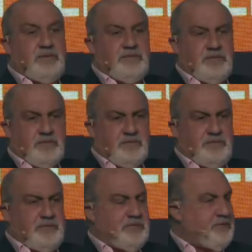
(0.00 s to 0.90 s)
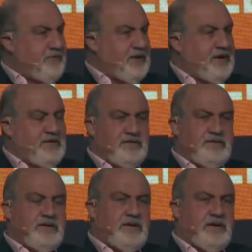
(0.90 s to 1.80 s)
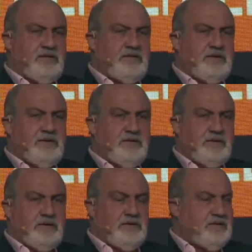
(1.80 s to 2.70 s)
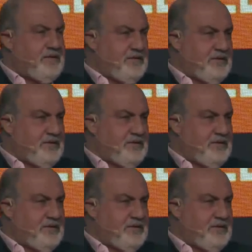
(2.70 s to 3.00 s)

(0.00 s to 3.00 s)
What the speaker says: People don't realize, and you can